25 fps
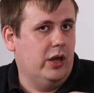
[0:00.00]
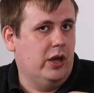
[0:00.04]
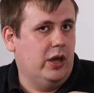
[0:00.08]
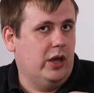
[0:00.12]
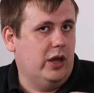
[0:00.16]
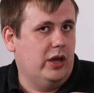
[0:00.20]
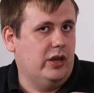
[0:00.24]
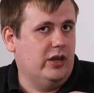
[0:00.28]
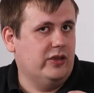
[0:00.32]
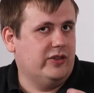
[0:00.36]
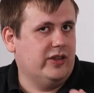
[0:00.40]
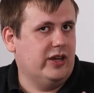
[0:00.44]

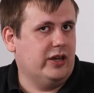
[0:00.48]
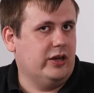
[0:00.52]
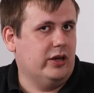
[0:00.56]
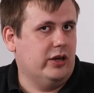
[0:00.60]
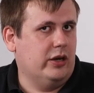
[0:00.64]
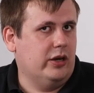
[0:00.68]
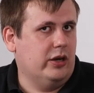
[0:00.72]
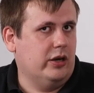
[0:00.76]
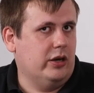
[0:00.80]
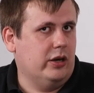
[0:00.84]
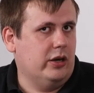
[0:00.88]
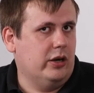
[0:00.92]

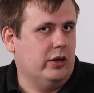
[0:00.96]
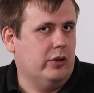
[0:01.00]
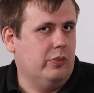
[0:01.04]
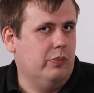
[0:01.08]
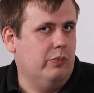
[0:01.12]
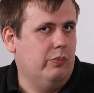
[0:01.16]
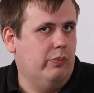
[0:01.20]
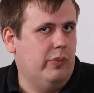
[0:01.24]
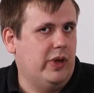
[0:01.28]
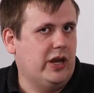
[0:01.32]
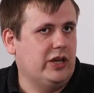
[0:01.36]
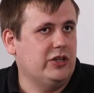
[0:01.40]
attacker
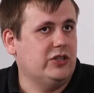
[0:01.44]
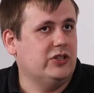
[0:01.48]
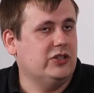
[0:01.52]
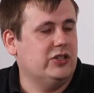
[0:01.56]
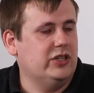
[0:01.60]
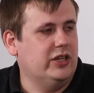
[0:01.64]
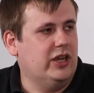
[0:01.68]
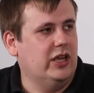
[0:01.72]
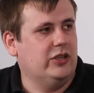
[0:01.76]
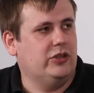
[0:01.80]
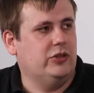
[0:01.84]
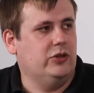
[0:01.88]
manages
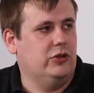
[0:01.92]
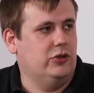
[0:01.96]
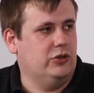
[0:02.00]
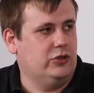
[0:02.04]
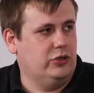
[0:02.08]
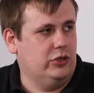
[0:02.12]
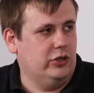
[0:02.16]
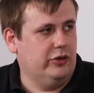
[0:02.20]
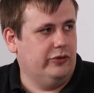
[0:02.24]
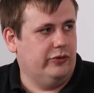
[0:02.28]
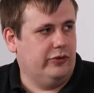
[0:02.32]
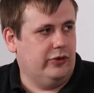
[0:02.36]
to get to your
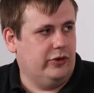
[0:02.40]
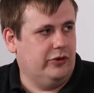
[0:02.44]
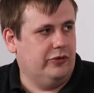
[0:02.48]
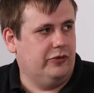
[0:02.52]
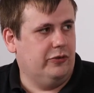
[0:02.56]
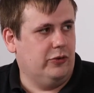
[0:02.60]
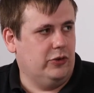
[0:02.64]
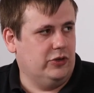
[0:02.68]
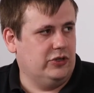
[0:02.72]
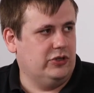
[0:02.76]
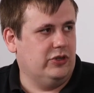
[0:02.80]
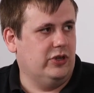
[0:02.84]
server, the
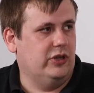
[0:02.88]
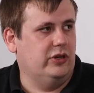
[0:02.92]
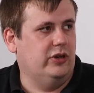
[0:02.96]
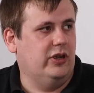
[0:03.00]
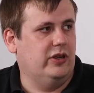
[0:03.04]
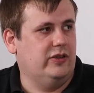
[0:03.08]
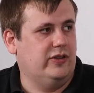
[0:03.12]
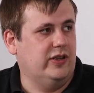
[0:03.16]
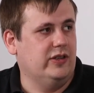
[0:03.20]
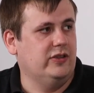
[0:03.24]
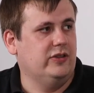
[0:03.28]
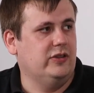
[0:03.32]
first thing they
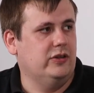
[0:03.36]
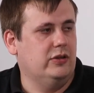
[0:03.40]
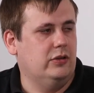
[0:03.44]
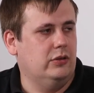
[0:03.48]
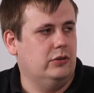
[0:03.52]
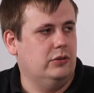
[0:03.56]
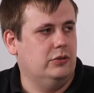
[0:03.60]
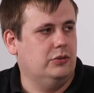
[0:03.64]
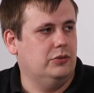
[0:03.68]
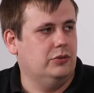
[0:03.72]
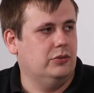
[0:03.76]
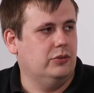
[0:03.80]
tend to
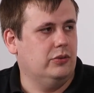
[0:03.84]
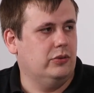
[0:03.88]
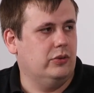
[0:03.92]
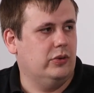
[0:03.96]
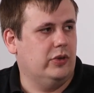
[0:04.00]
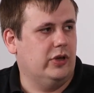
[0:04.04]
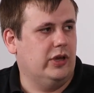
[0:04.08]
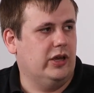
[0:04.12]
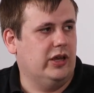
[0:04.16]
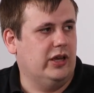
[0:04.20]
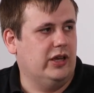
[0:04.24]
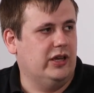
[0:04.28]
do
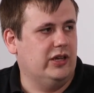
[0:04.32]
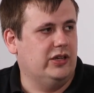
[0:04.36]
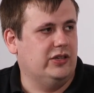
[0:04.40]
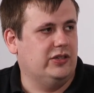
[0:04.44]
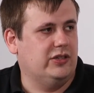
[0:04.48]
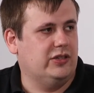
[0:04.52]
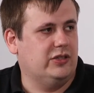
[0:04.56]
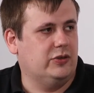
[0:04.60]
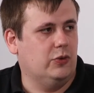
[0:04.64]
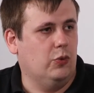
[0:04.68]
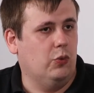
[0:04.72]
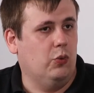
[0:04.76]

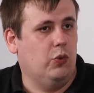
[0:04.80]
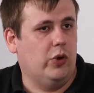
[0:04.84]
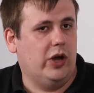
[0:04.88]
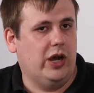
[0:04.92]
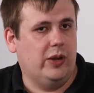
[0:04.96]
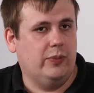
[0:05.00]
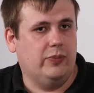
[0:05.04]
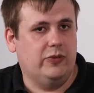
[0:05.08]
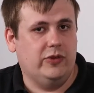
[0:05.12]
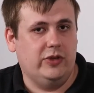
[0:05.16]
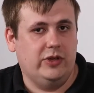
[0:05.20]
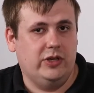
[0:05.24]
is
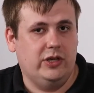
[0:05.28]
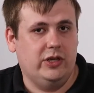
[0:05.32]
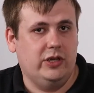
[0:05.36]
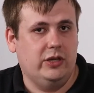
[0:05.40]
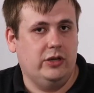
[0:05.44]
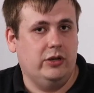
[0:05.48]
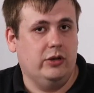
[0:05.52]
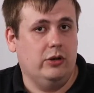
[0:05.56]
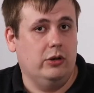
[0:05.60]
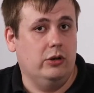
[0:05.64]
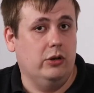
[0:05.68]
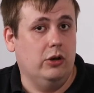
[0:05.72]
wipe the
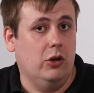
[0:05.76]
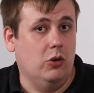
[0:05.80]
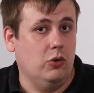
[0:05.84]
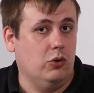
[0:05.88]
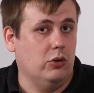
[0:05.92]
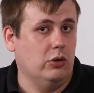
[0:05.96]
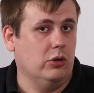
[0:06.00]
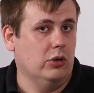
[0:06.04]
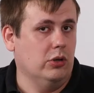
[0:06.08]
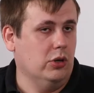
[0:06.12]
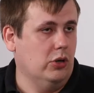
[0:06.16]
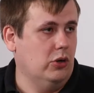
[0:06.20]

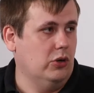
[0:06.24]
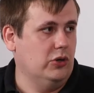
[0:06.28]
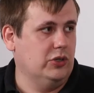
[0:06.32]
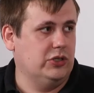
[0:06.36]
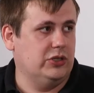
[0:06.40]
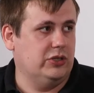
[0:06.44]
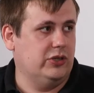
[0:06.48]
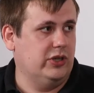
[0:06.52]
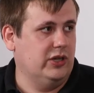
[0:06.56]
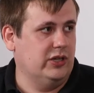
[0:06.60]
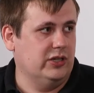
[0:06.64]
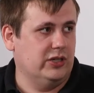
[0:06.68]
local
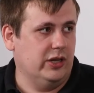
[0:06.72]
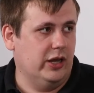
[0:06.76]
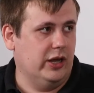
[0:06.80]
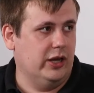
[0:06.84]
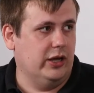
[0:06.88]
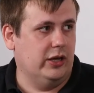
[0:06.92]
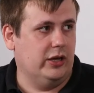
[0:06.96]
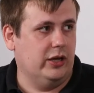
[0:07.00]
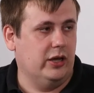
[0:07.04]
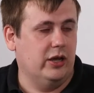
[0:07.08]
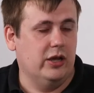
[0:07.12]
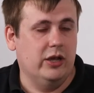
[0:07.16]
logs, things
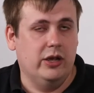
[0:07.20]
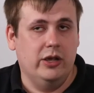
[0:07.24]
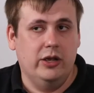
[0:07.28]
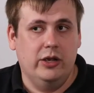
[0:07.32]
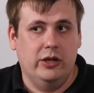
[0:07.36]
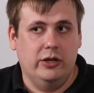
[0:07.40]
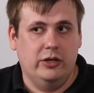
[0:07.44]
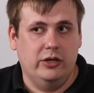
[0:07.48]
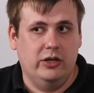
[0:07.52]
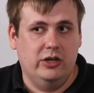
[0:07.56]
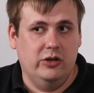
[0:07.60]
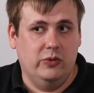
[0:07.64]
like
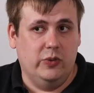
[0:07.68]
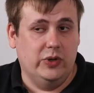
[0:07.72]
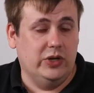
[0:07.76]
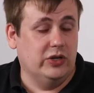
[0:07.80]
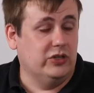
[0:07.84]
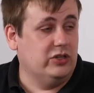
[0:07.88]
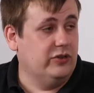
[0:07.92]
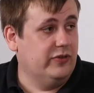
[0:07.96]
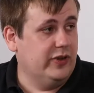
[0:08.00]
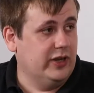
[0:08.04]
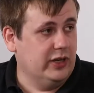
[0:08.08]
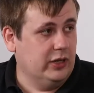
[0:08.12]
the
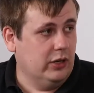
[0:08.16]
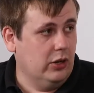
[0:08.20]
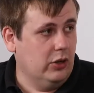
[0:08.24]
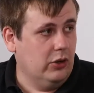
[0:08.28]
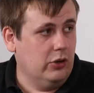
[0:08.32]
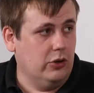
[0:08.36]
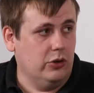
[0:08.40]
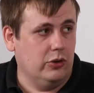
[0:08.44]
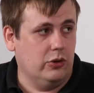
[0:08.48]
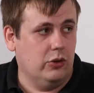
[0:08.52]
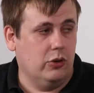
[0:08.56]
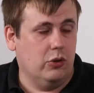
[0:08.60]
Windows event
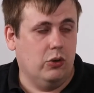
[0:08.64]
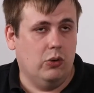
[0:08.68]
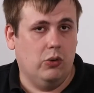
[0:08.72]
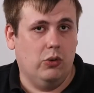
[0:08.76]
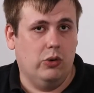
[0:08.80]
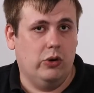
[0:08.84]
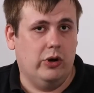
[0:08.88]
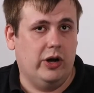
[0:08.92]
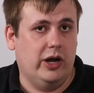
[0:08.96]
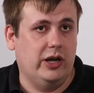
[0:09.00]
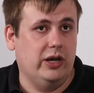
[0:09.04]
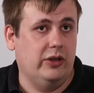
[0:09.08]
log
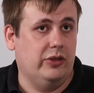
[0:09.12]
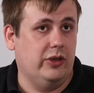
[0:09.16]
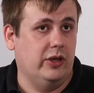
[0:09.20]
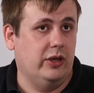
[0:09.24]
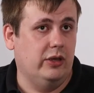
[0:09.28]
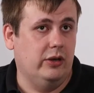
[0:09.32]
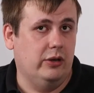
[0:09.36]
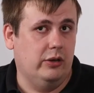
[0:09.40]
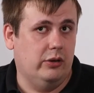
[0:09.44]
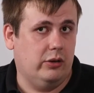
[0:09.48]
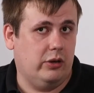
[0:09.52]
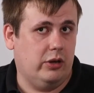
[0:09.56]
or
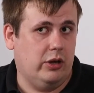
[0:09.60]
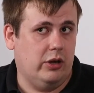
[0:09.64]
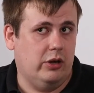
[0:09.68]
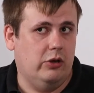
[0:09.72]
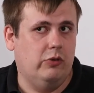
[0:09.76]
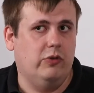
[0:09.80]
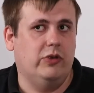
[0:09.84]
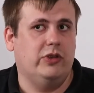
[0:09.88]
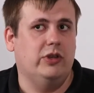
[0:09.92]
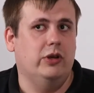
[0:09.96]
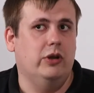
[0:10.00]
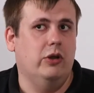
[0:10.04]
anything
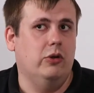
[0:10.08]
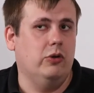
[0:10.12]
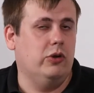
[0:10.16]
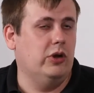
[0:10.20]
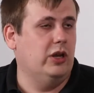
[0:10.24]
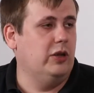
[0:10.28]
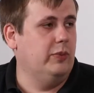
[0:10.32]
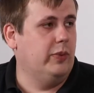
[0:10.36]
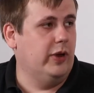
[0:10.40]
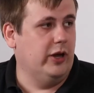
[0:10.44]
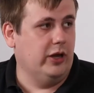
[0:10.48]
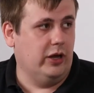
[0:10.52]
written
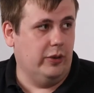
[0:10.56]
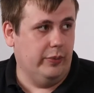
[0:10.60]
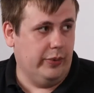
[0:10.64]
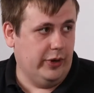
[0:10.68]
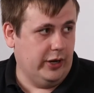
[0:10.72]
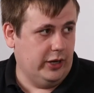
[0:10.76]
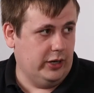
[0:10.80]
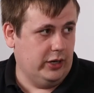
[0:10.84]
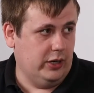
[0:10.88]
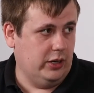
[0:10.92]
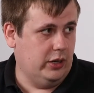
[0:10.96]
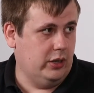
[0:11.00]
locally by
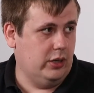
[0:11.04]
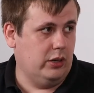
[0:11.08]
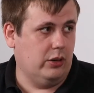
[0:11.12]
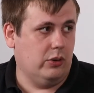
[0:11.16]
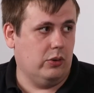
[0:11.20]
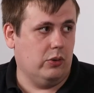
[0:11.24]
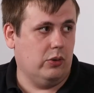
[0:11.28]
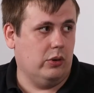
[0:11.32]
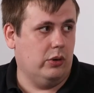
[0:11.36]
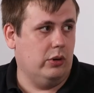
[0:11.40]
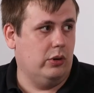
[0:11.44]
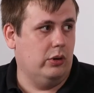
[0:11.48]
Gabbana,
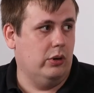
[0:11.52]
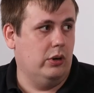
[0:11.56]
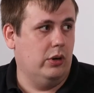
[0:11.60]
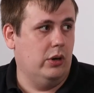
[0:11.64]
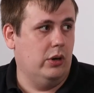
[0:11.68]
or